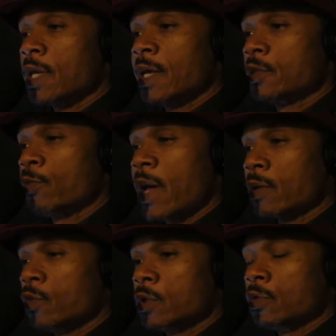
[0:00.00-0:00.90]
Landis
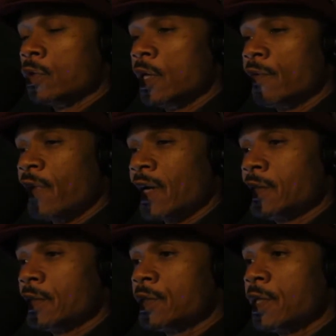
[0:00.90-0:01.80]
back with you. Good
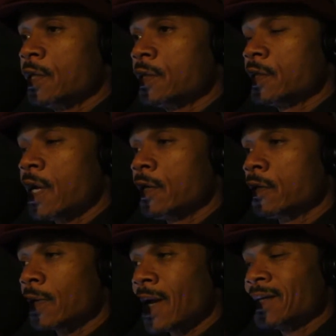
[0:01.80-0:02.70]
Advice Extended Stay,
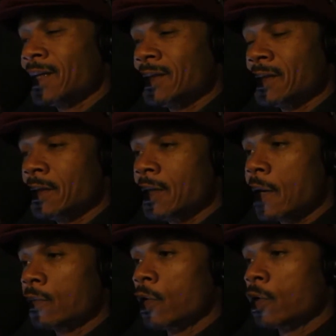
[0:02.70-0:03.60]
Griot Nation
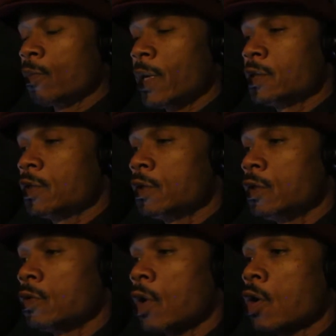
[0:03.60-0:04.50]
Network. Make sure
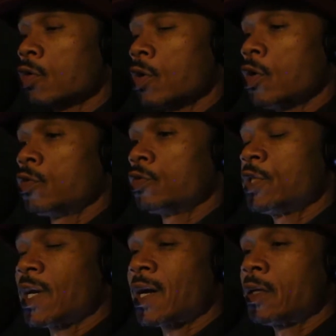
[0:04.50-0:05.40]
you log on.
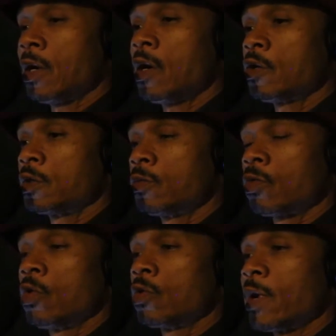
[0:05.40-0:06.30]
Check out all the
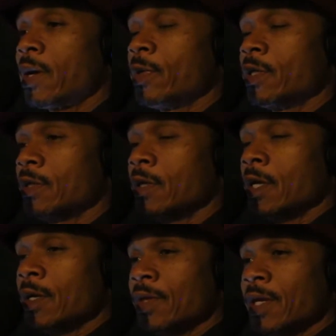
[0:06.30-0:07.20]
programming
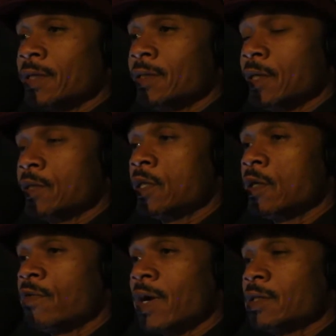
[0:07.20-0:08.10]
that exists.
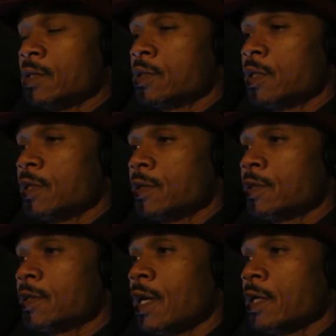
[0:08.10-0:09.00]
Good Advice Extended
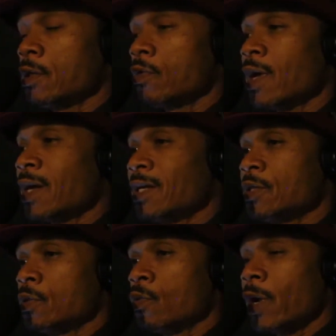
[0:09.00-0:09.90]
Stay, the Griot
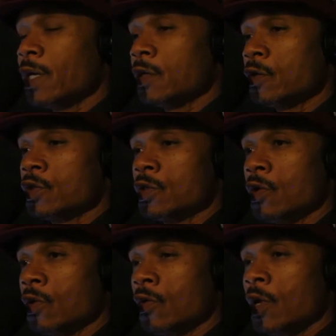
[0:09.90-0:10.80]
Nation Radio
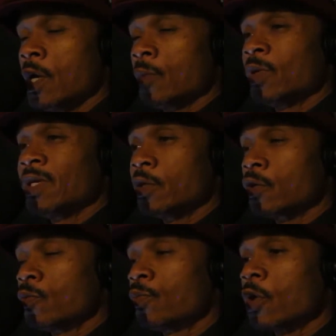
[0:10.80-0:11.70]
Show,
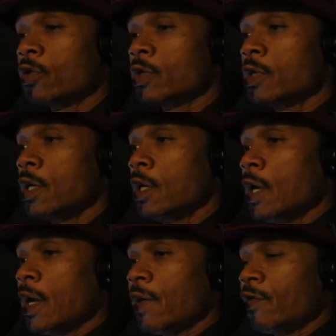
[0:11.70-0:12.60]
Political Perk,
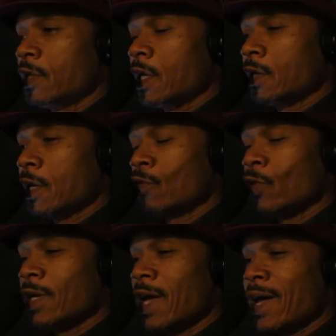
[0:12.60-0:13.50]
and everything that
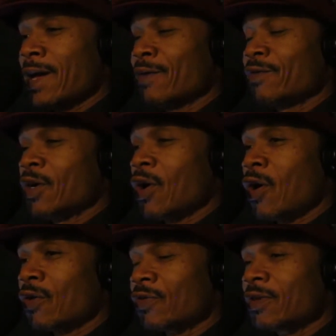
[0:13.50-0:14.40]
we have to
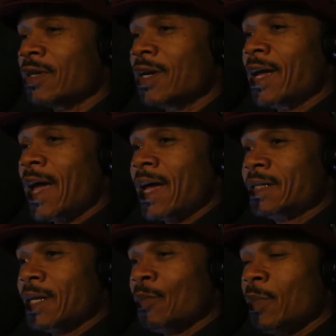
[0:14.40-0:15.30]
offer
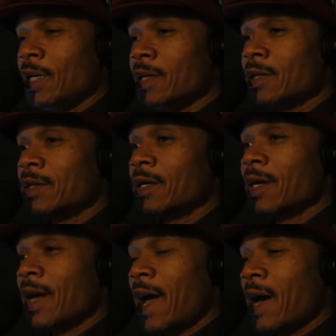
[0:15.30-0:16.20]
as a media
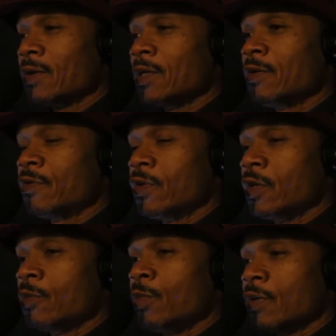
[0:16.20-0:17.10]
outlet for
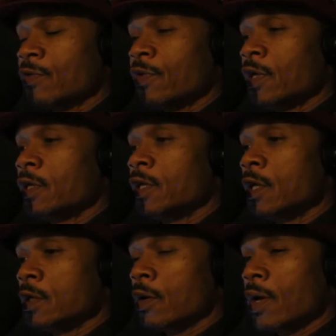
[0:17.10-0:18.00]
your benefit,
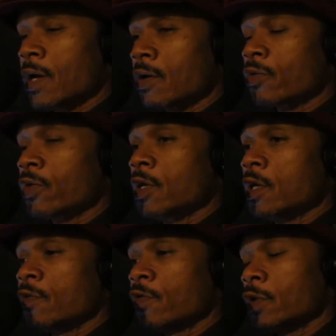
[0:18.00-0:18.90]
your health,
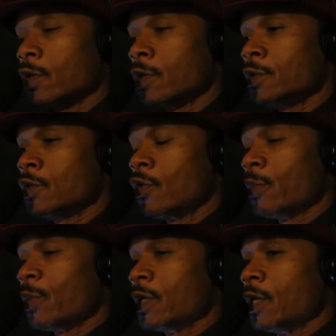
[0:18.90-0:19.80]
and for your
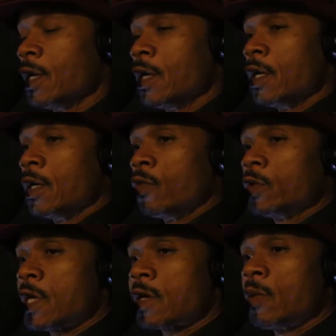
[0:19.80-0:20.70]
enjoyment. We're
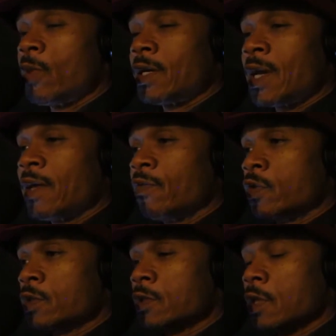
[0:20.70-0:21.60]
talking about like
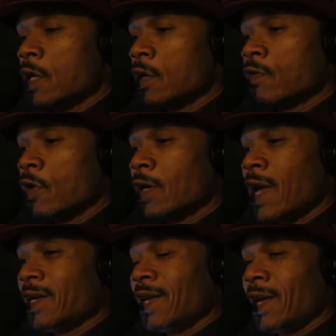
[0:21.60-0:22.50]
versus love, or
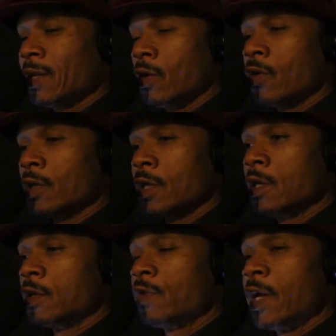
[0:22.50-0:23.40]
like and or
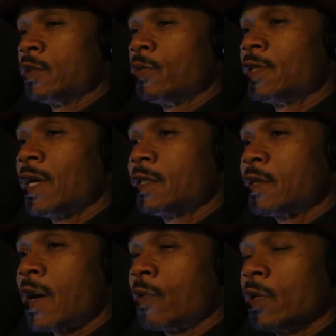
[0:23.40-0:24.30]
love as it pertains
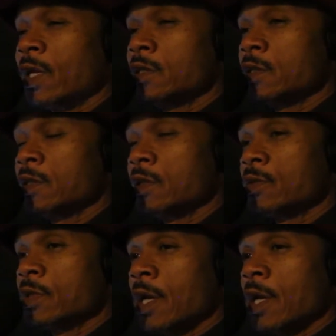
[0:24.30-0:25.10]
to our relationships.